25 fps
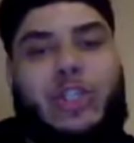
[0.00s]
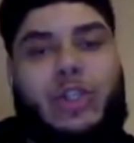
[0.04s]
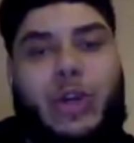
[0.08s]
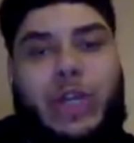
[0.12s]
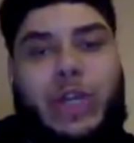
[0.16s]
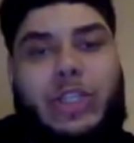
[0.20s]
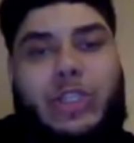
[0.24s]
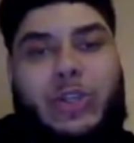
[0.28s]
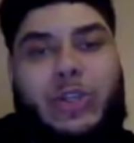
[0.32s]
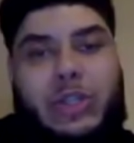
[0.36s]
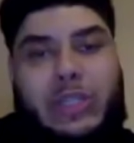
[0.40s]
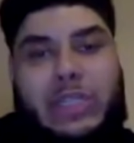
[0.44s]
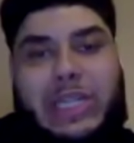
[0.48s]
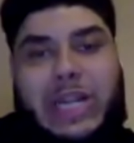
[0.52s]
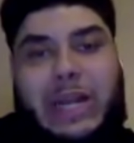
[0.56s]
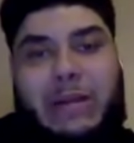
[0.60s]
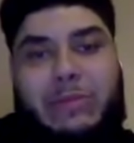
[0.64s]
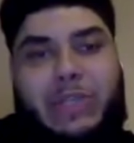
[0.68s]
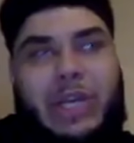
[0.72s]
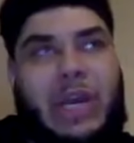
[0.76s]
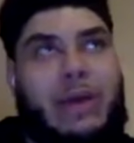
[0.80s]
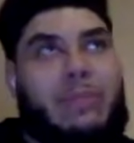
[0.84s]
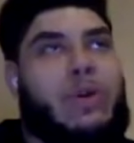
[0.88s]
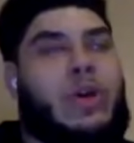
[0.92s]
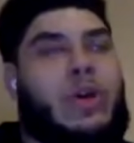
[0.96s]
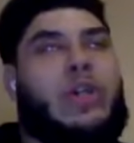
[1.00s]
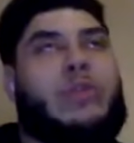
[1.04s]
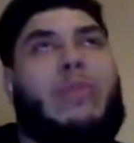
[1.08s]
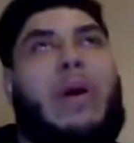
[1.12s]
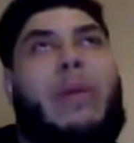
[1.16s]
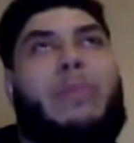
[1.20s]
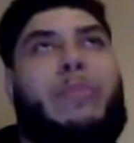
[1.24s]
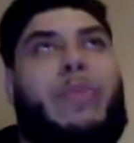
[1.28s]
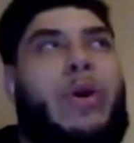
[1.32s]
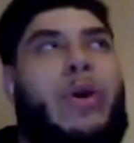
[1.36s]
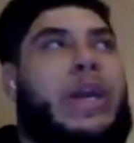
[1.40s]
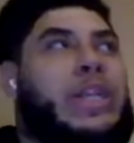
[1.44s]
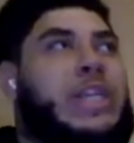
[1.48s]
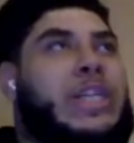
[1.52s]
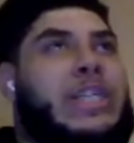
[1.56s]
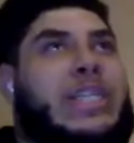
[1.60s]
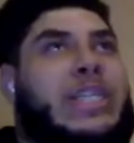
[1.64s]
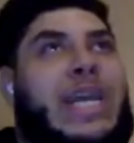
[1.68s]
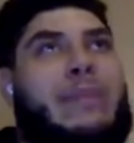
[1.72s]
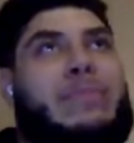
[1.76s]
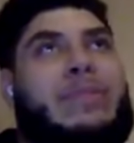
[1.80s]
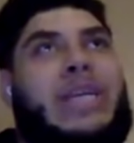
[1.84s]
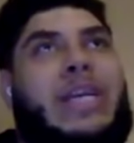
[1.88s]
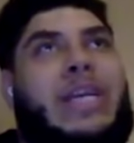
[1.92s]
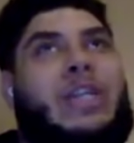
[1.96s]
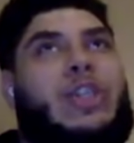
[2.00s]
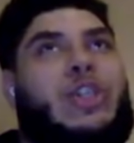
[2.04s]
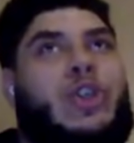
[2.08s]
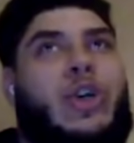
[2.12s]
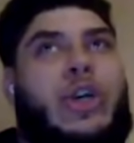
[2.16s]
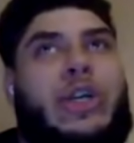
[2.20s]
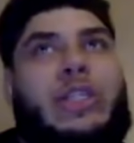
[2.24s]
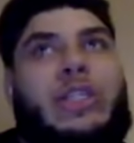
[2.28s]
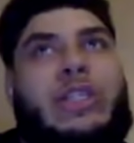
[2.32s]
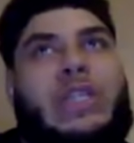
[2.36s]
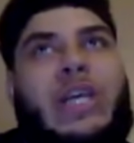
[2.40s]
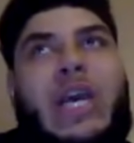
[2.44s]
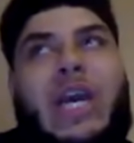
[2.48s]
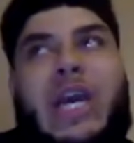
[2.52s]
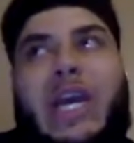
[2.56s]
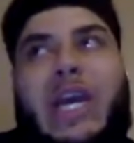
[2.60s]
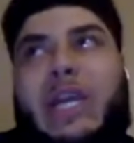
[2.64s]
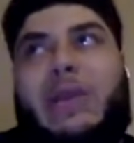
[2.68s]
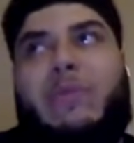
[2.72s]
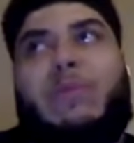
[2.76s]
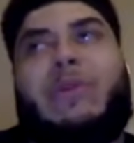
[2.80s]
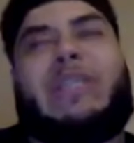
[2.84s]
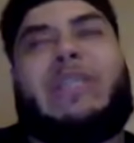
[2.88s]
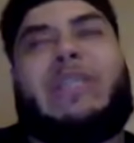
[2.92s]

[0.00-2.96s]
joints on Snapchat because my boy just kept saying joints. He was